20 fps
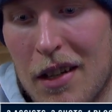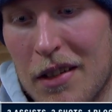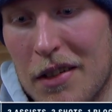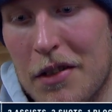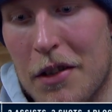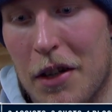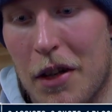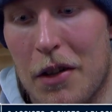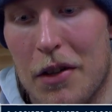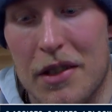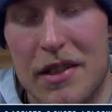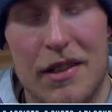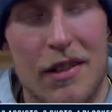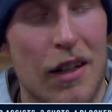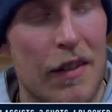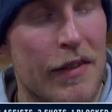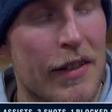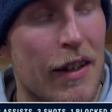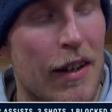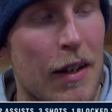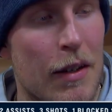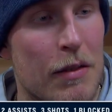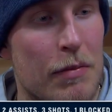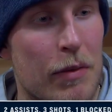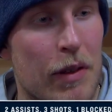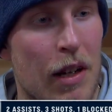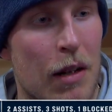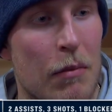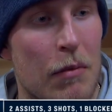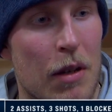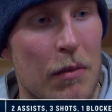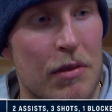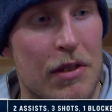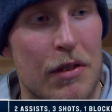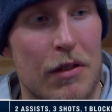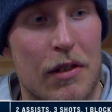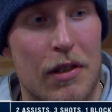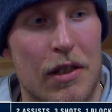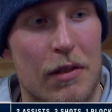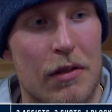you know, it's tough times, but I'm
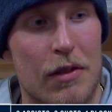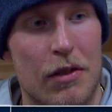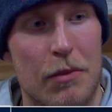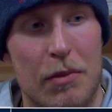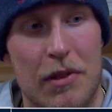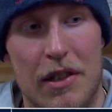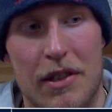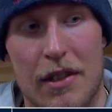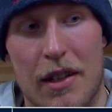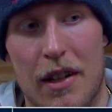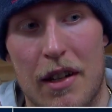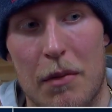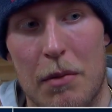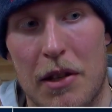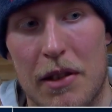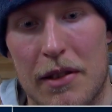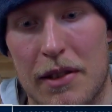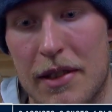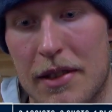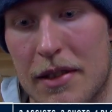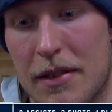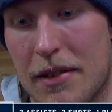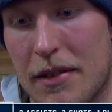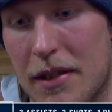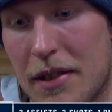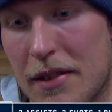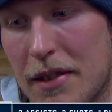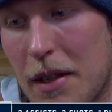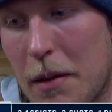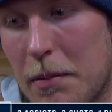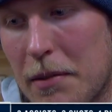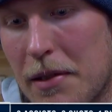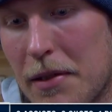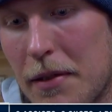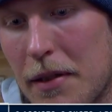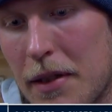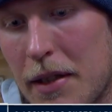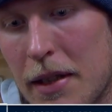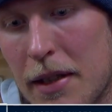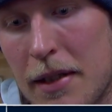super, super excited about this
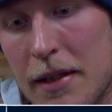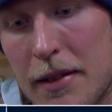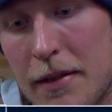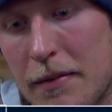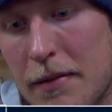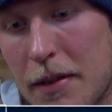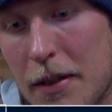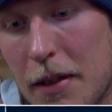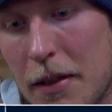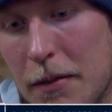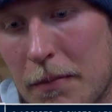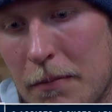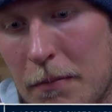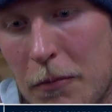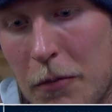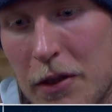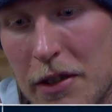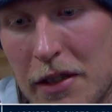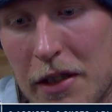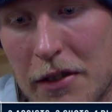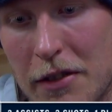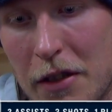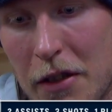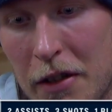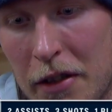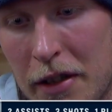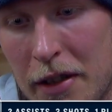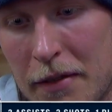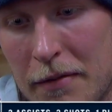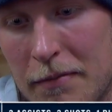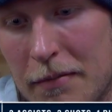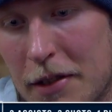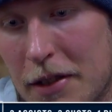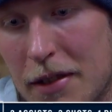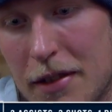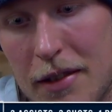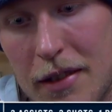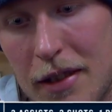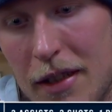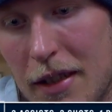opportunity, and, you know, willing to learn and
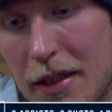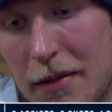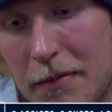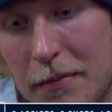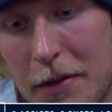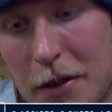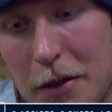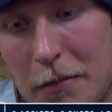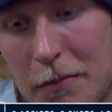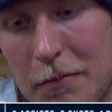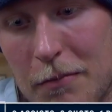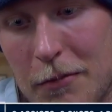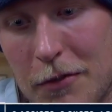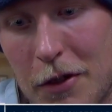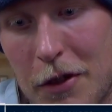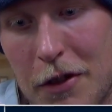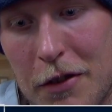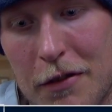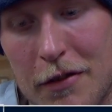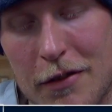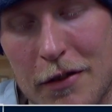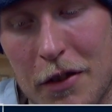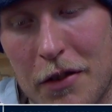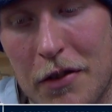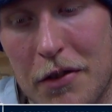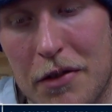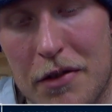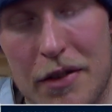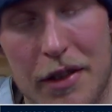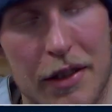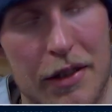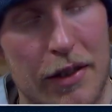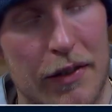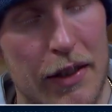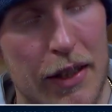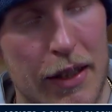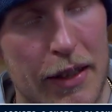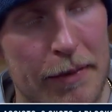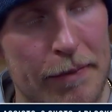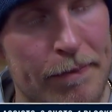just, you know, learn new tricks
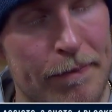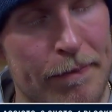every day.